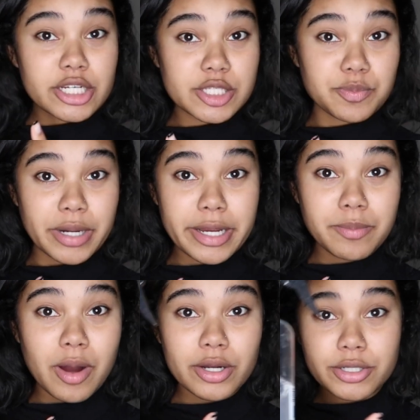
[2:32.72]
a spray
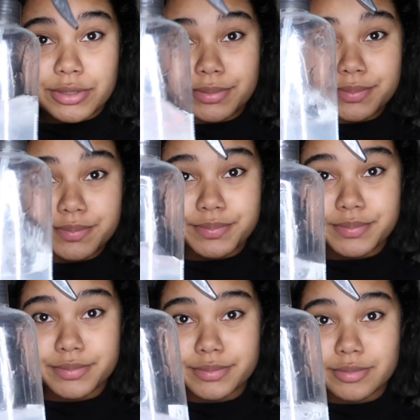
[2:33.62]
bottle.
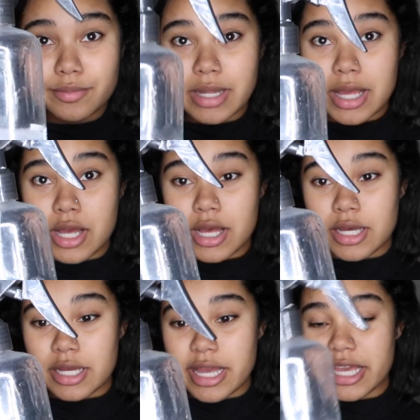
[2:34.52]

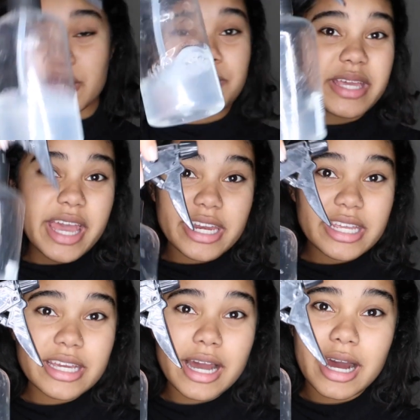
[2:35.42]
It could be
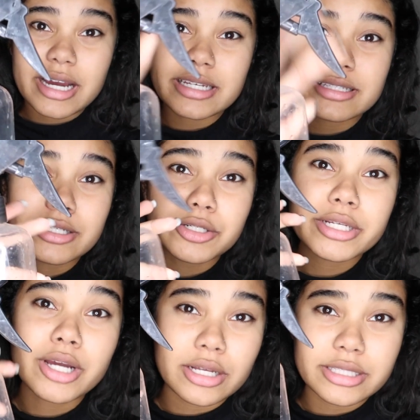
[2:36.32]
any. I literally
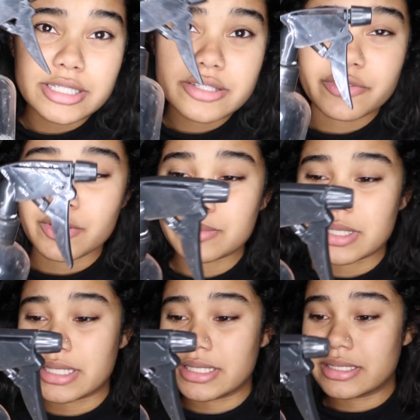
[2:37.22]
got this from
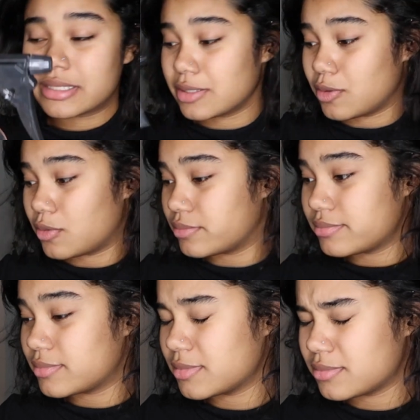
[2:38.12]
like
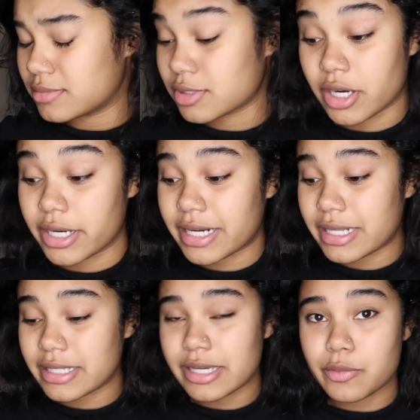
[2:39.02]
Target, I
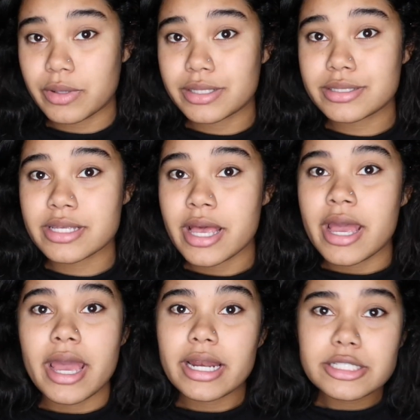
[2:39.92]
think it was,
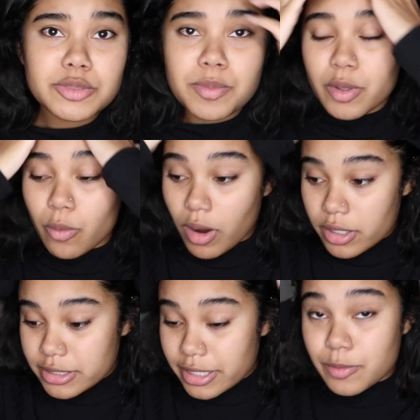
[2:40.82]
and I just put water
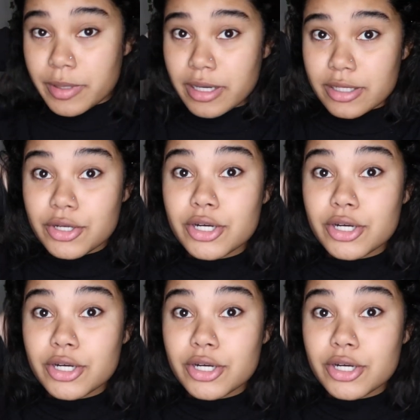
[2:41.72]
in there. Oh my god, I look